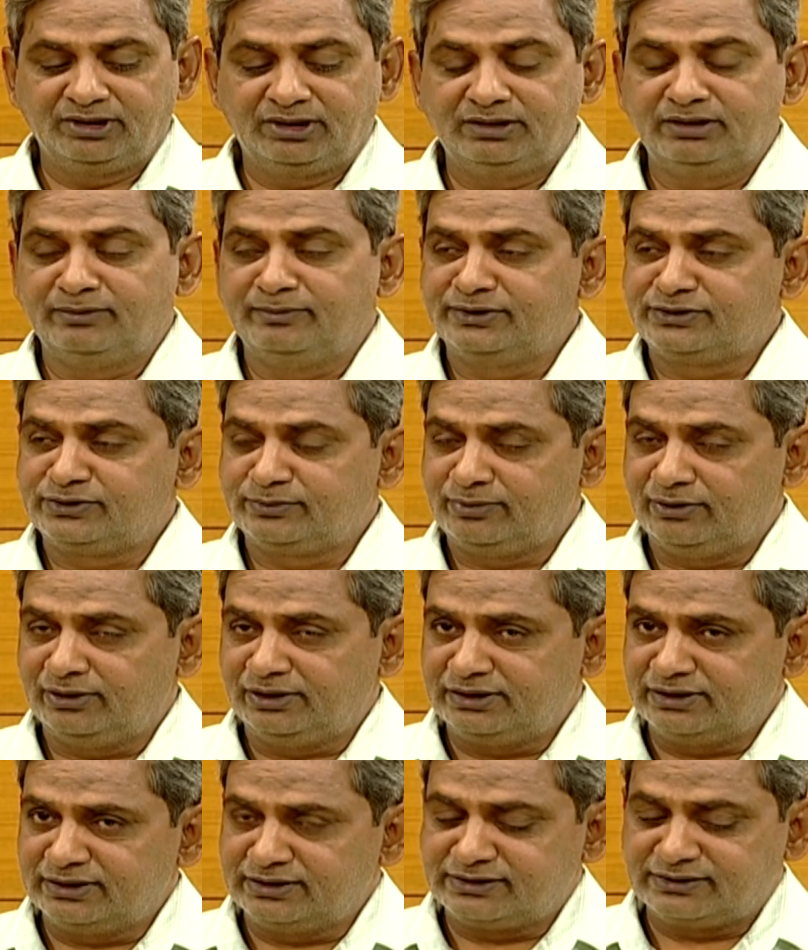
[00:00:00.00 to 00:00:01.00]
the
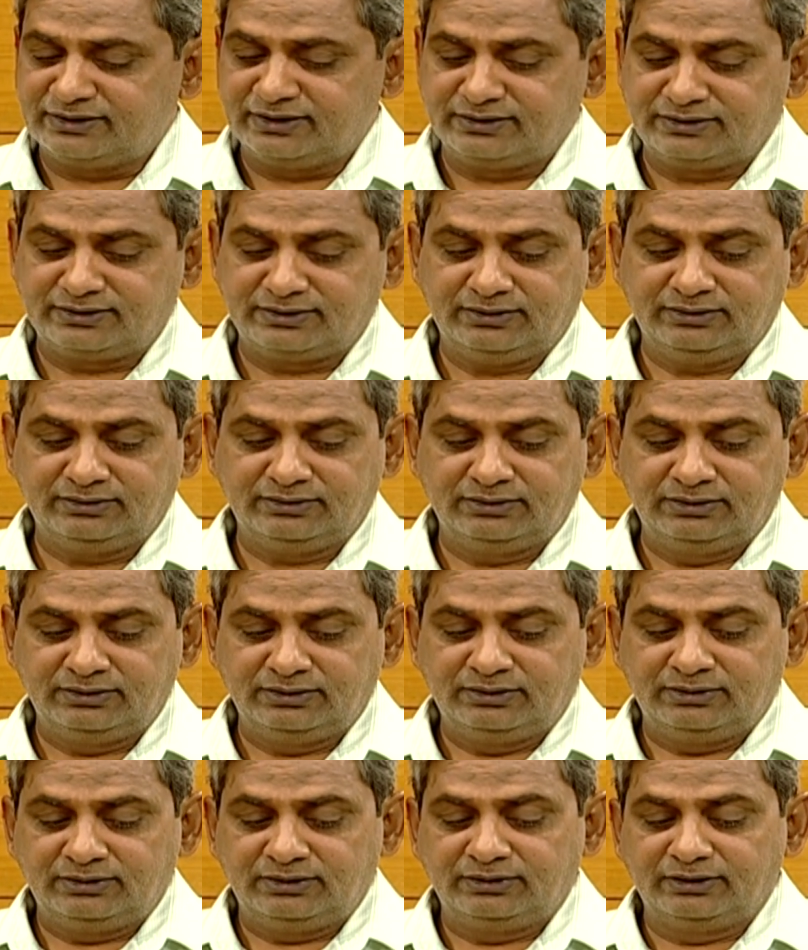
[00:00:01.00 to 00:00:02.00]
metropolitan center,
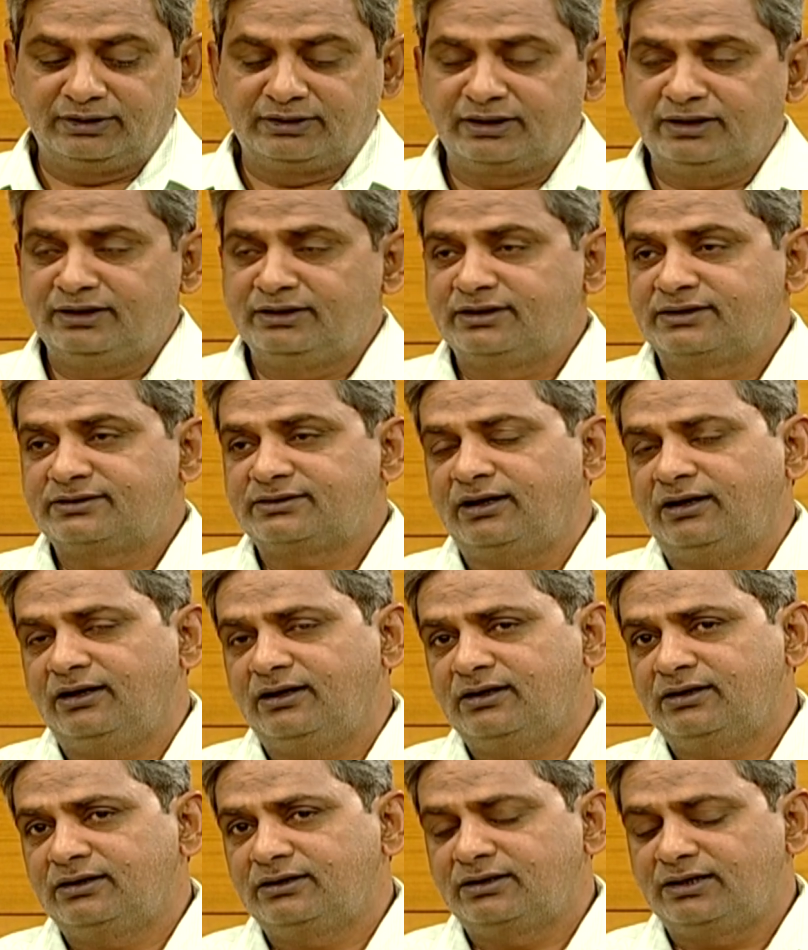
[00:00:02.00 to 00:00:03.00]
that renders
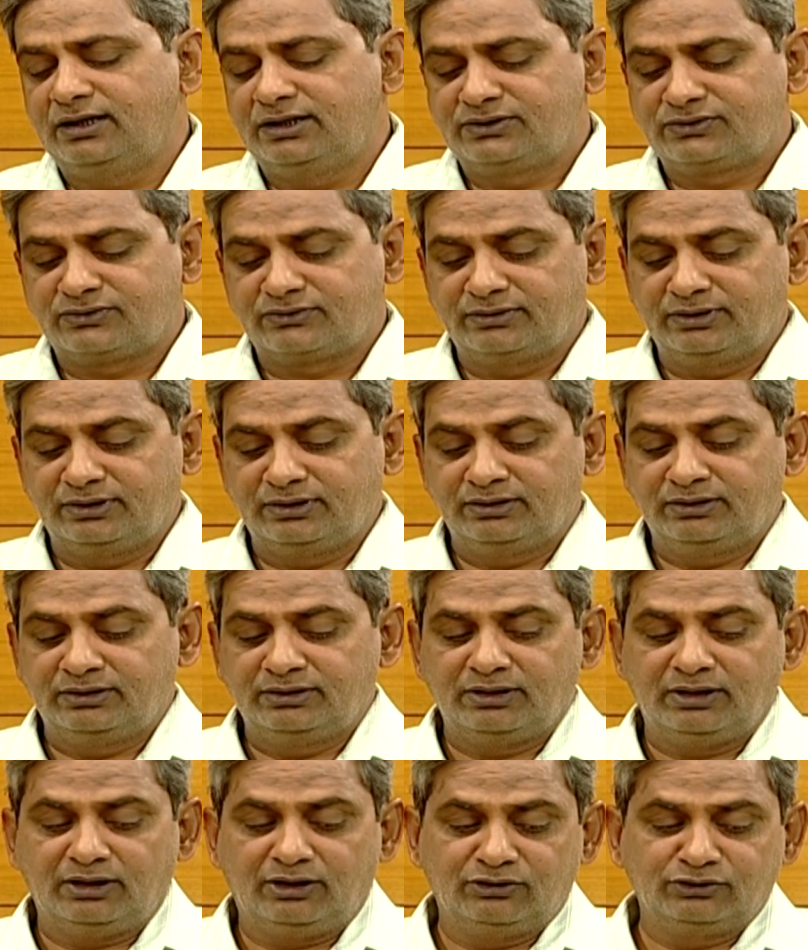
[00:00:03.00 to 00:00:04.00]
all cultural
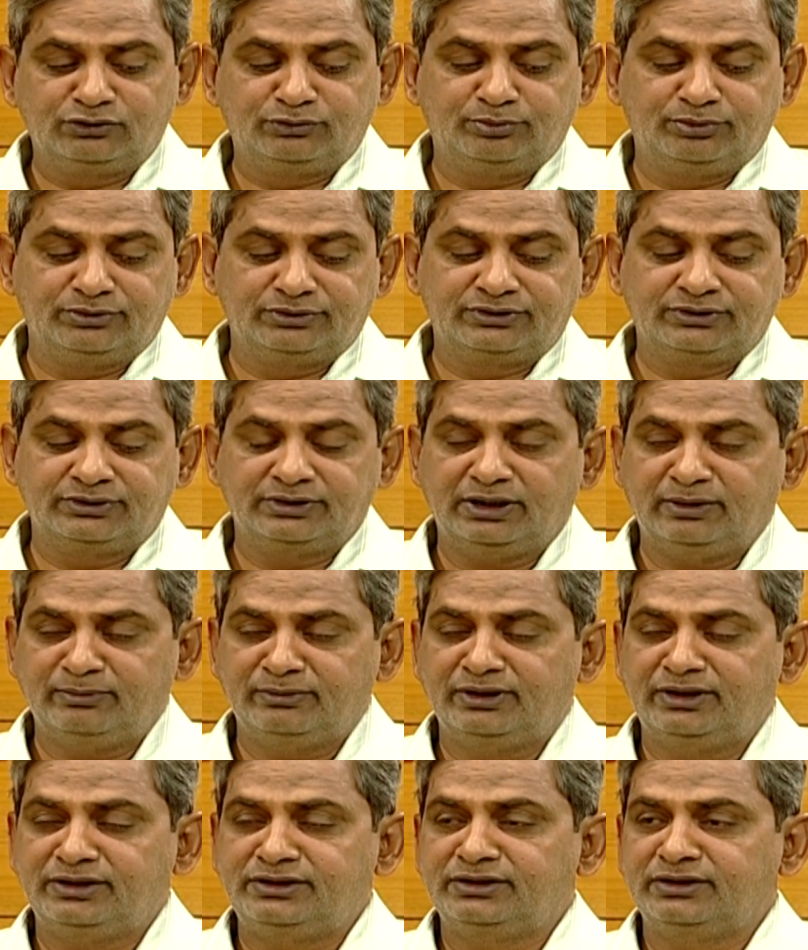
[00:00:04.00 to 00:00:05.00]
output
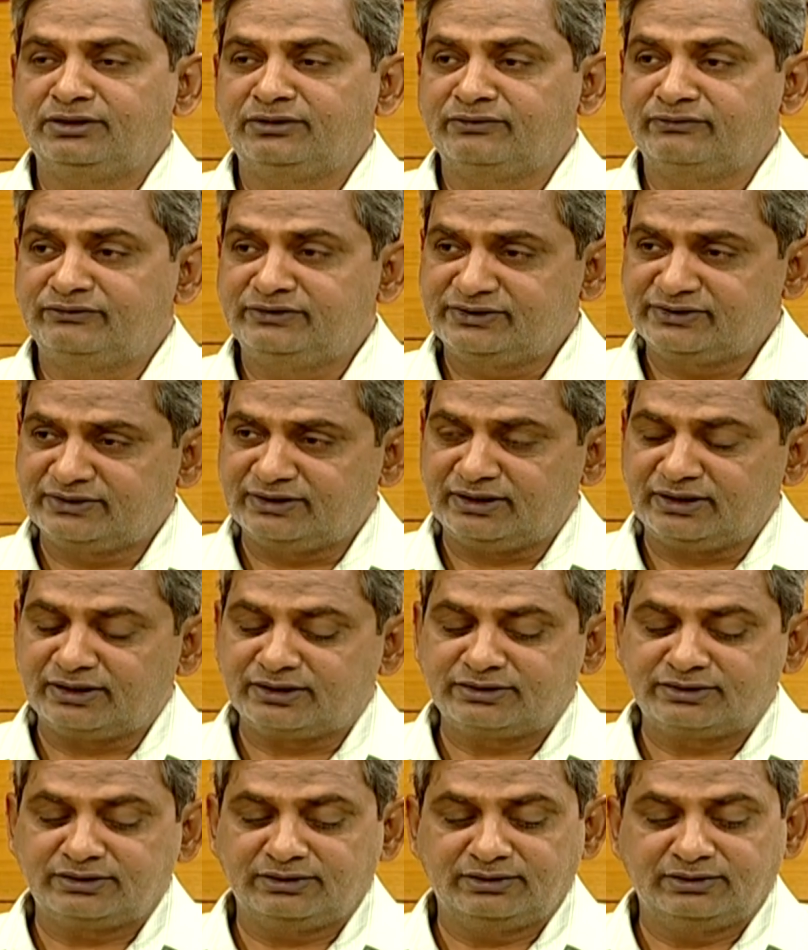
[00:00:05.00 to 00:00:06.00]
emanating out of this
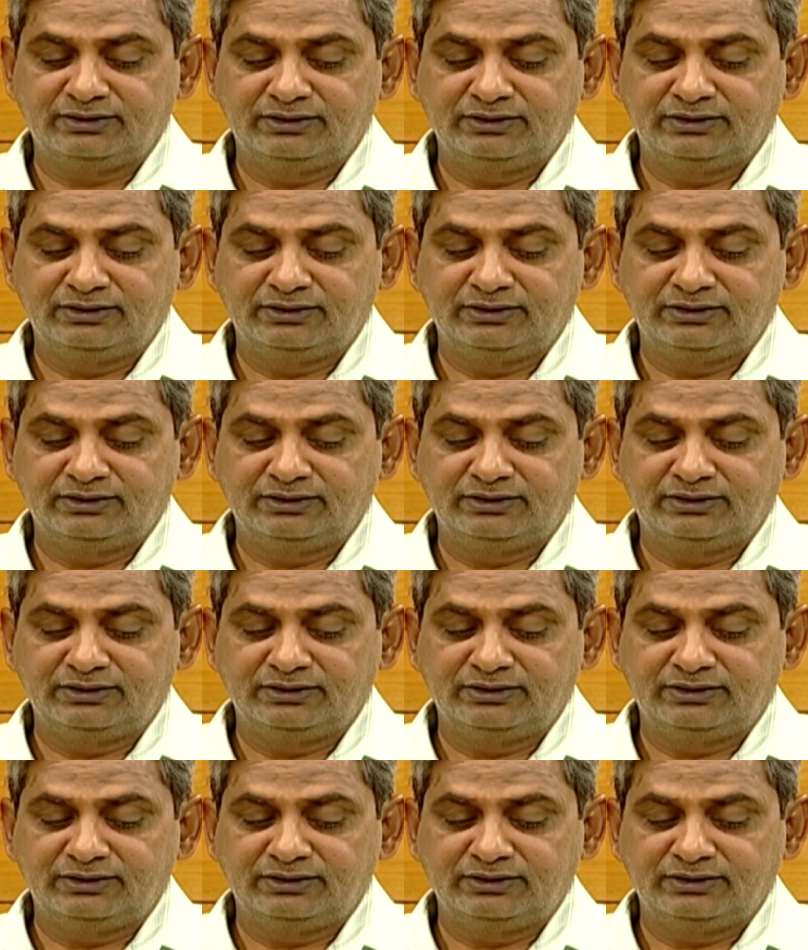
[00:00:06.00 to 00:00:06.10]
connection,